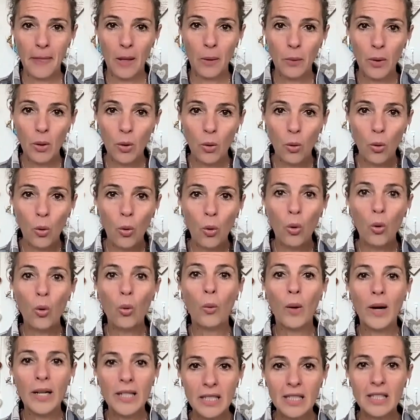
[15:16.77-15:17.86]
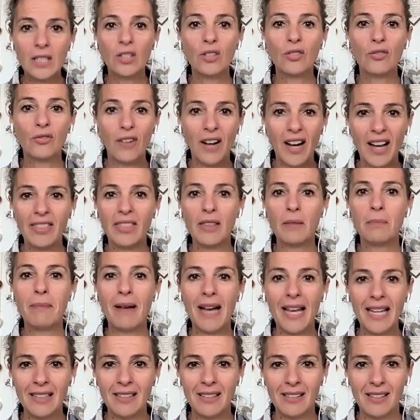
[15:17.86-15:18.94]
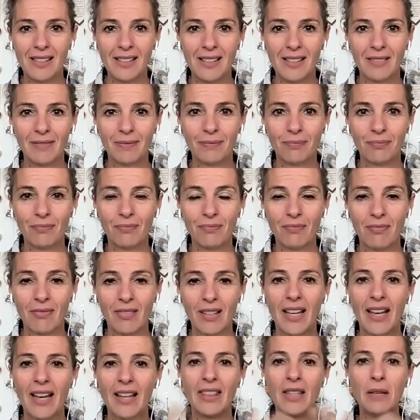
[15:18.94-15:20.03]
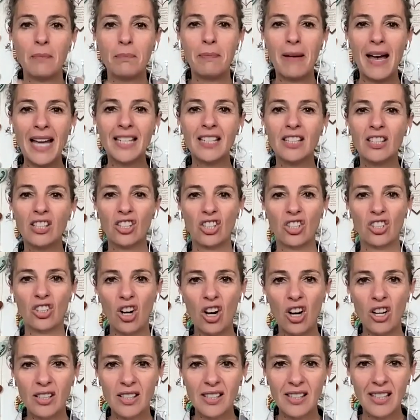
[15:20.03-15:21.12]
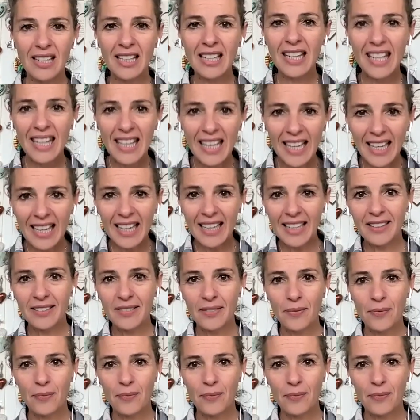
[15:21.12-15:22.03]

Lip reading: And we're all wanting to find the balance. And the balance starts in here.